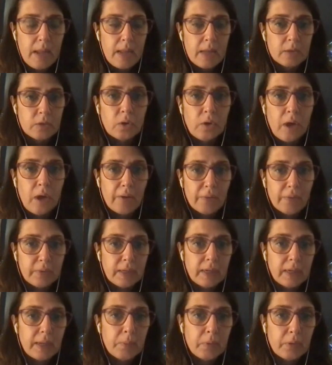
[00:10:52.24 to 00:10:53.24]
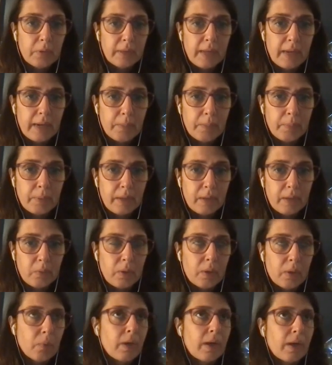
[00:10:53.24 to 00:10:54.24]
So after chemotherapy,
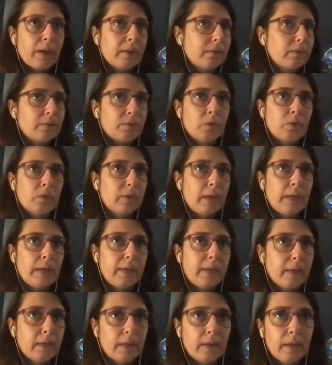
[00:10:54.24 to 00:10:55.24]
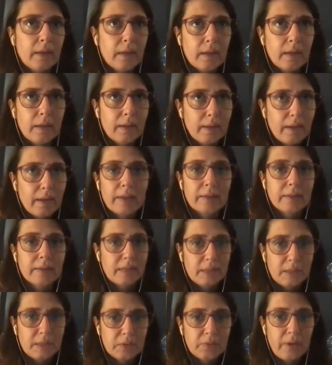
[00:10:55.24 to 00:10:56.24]
we were totally
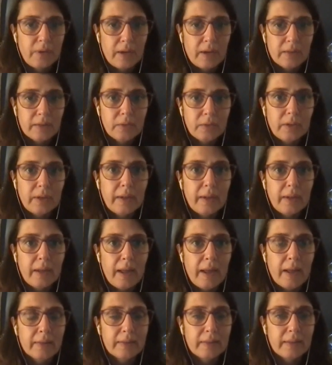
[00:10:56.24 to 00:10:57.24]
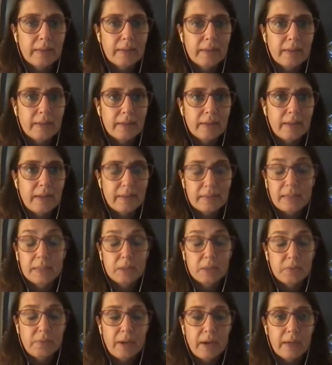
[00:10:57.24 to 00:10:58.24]
unsatisfactory and
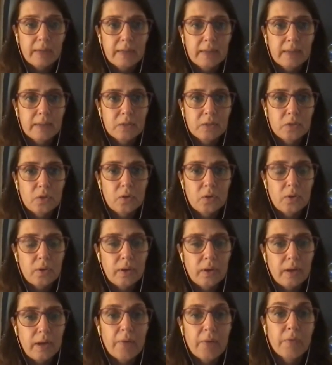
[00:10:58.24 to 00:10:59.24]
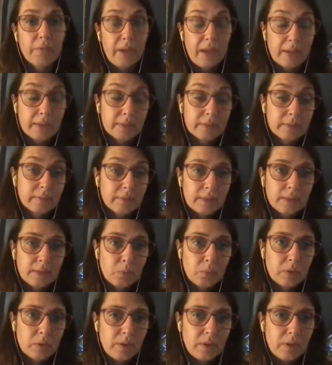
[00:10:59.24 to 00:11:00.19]
unsatisfied, and so and it was